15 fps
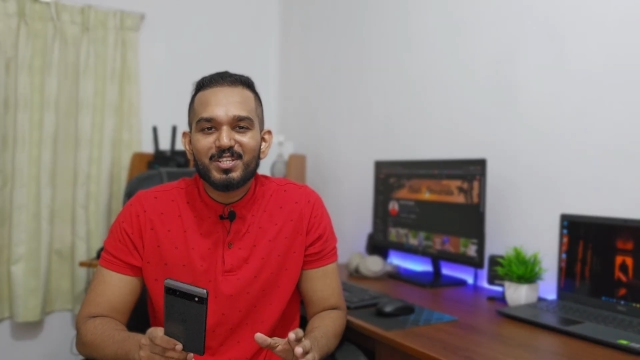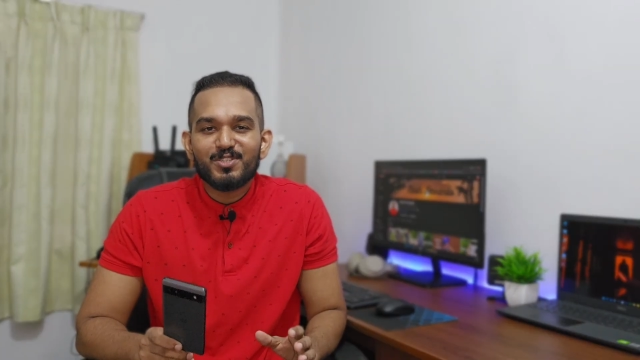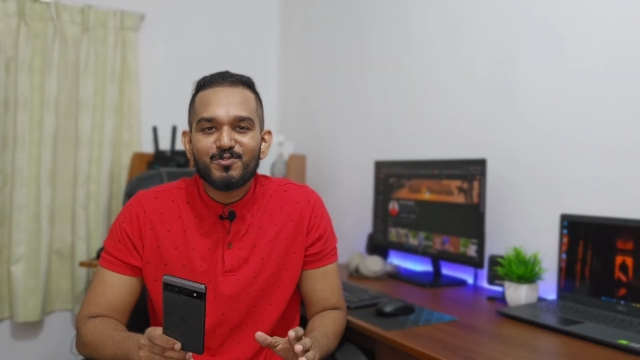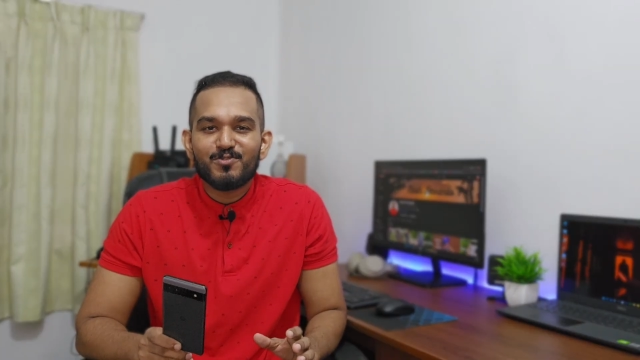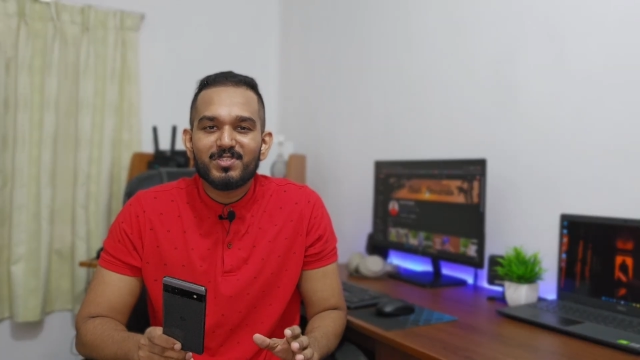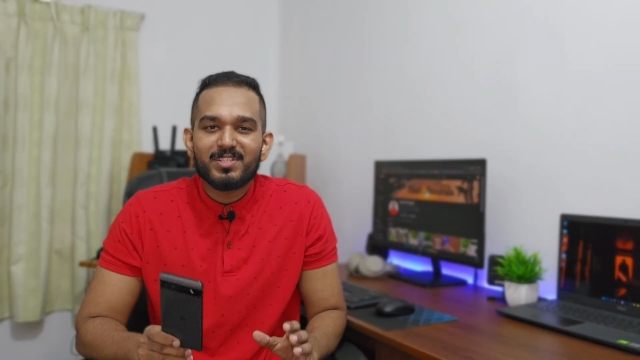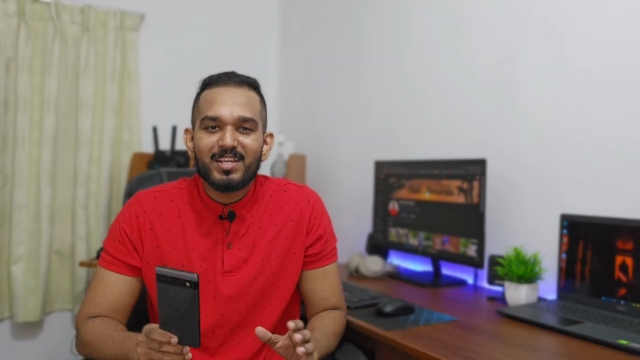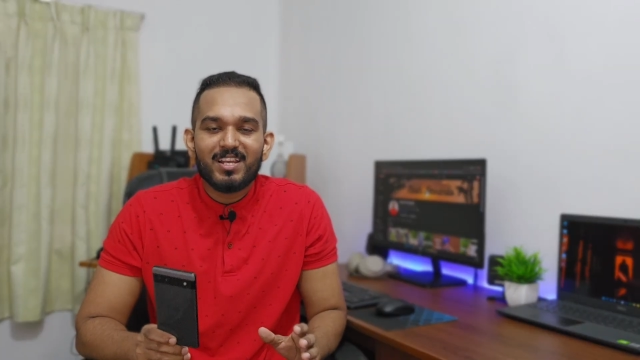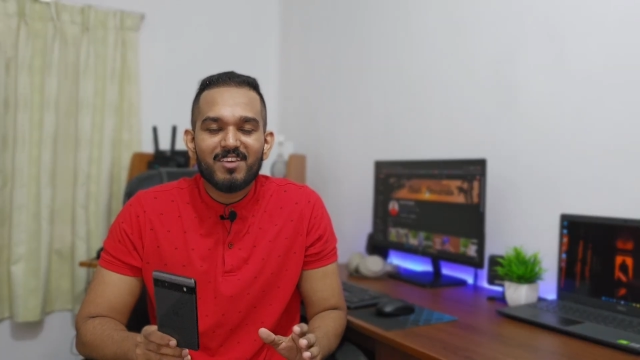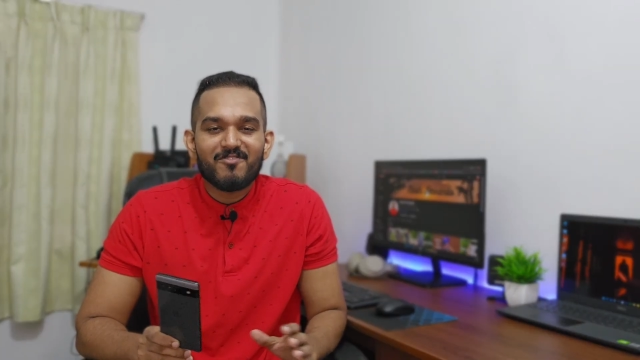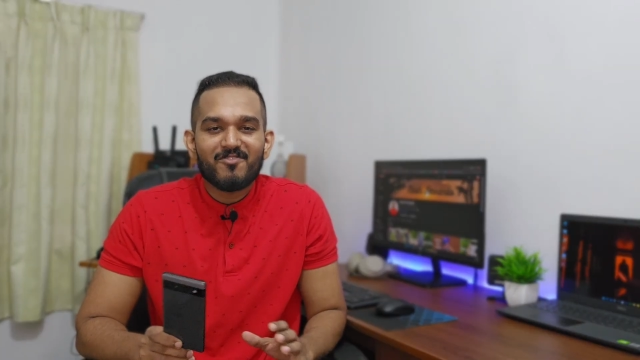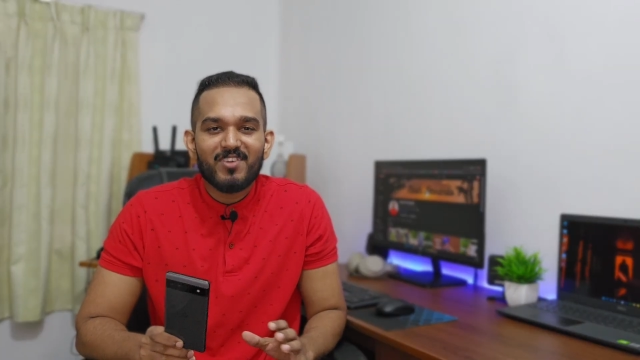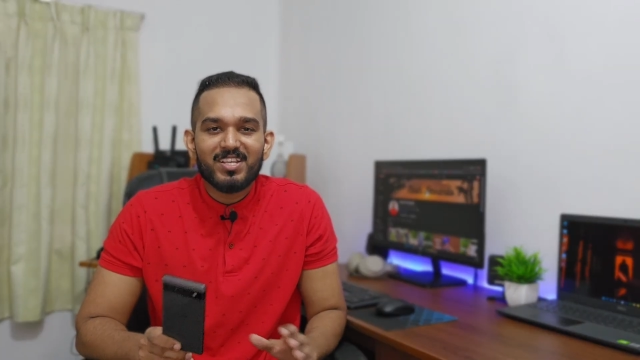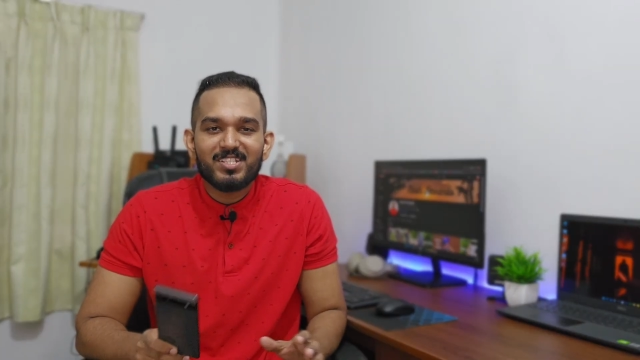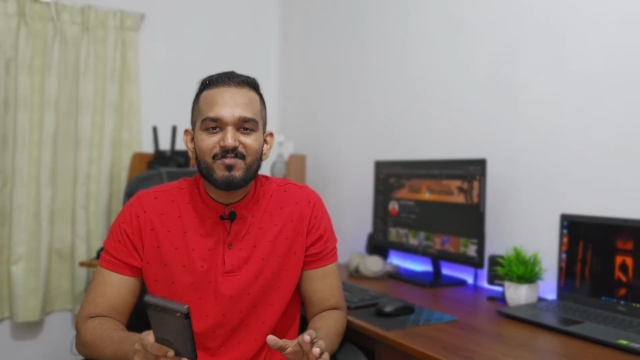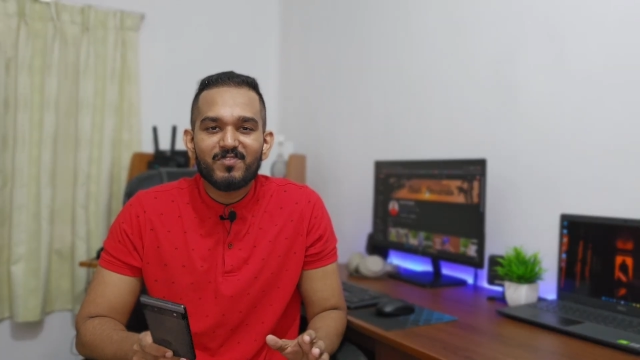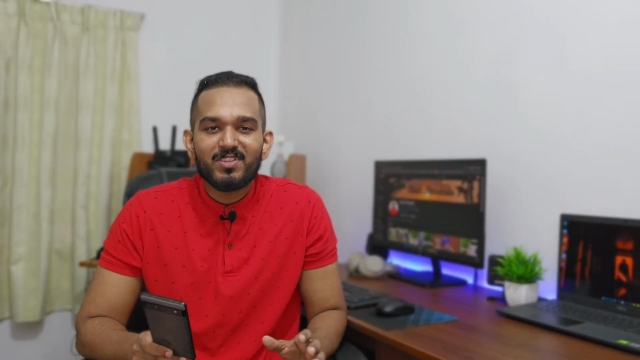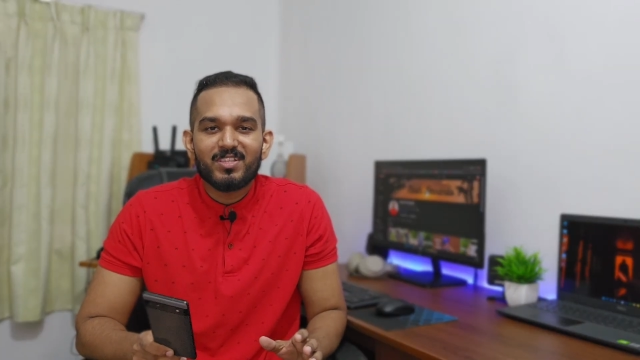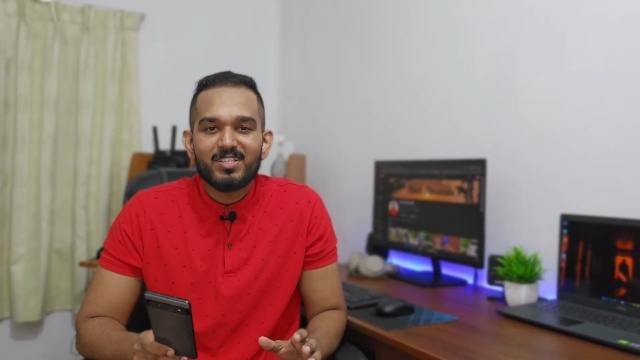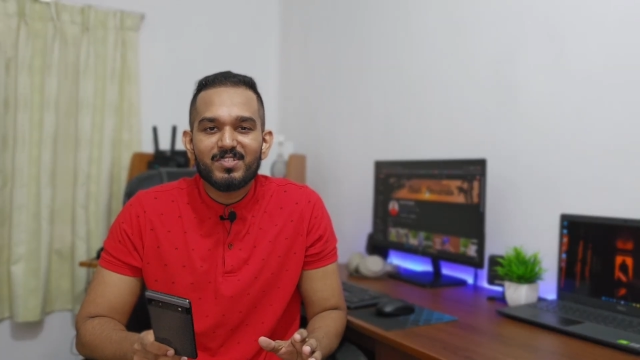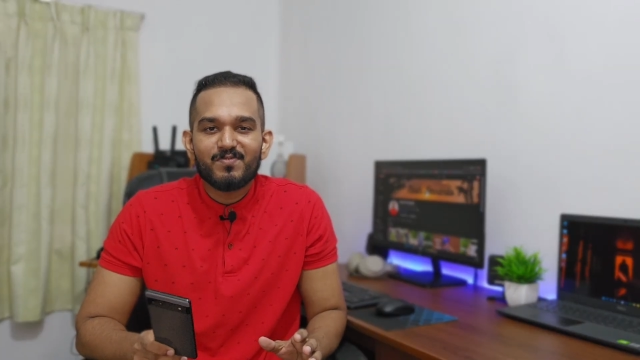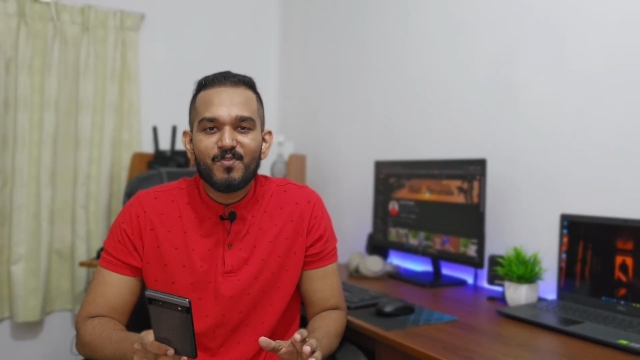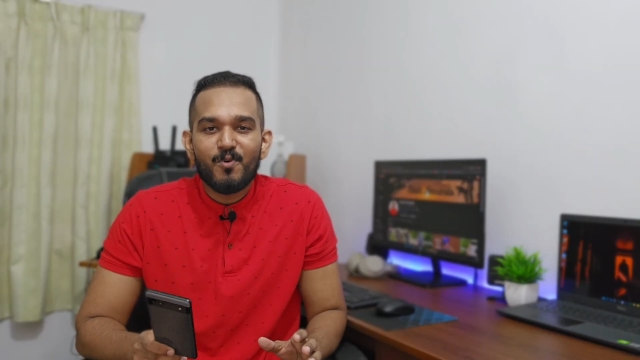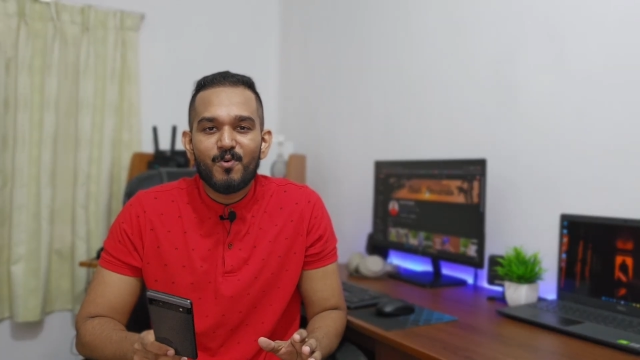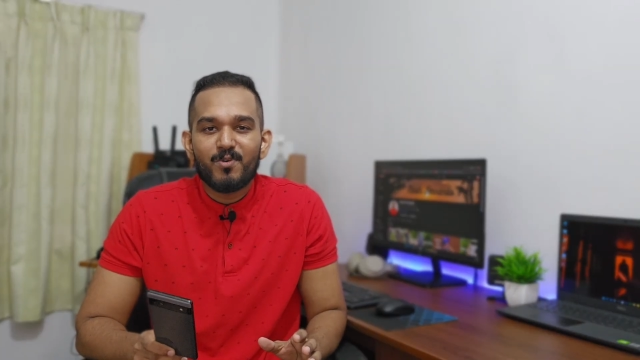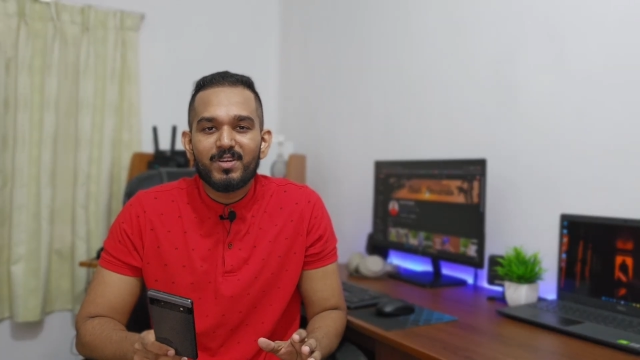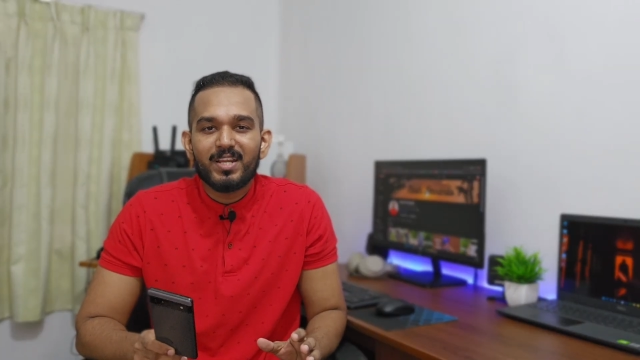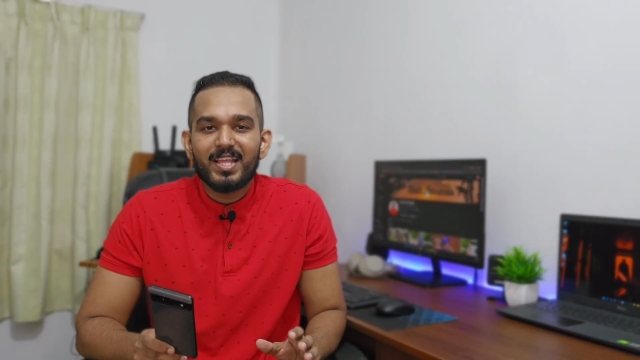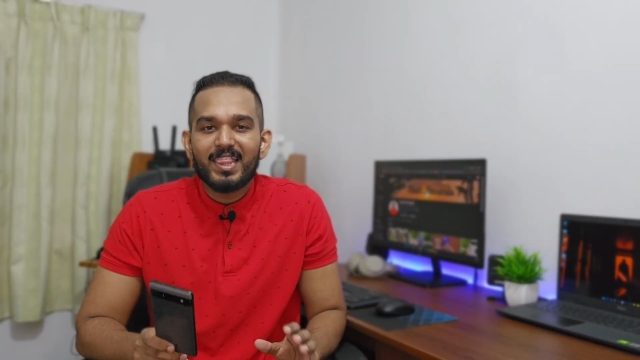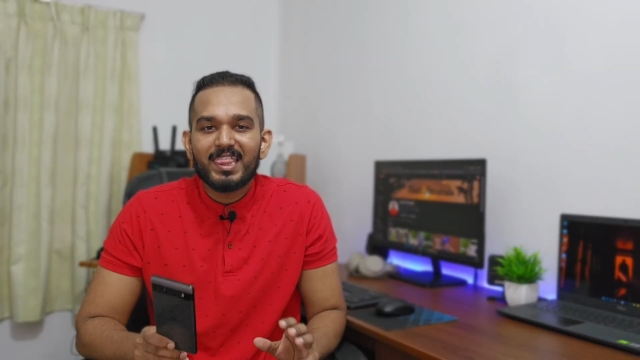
issues that I face with this phone.